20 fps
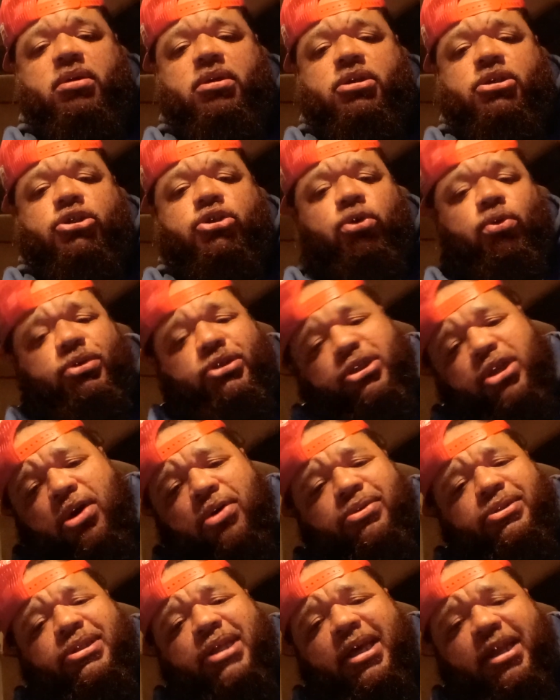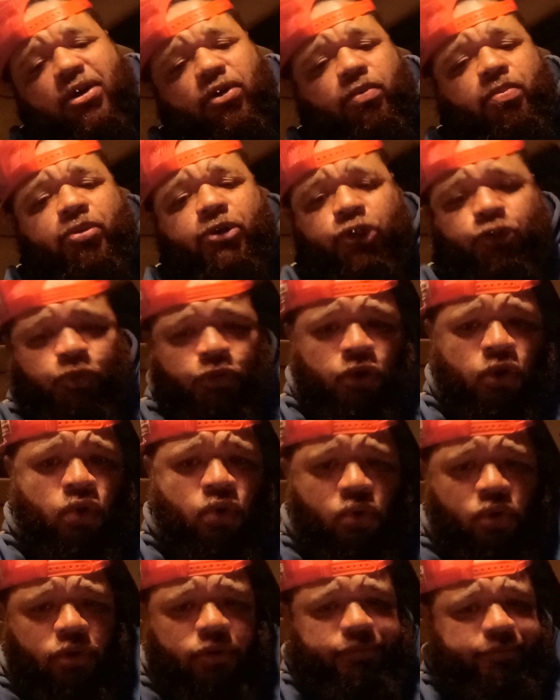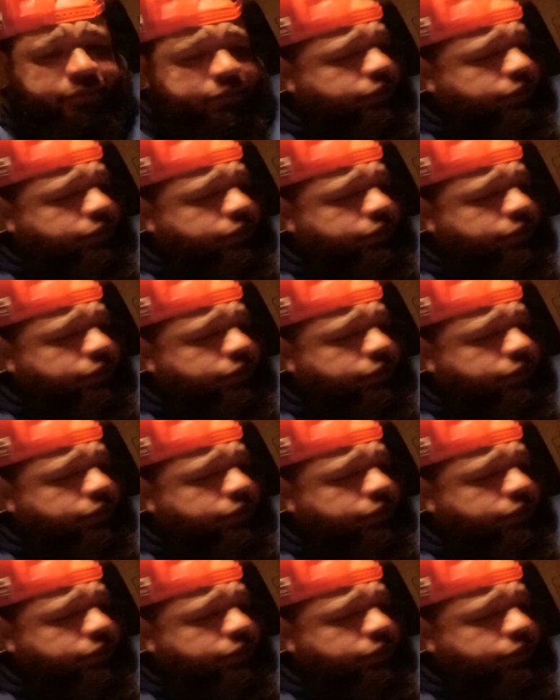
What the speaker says: So as long as they don't push record,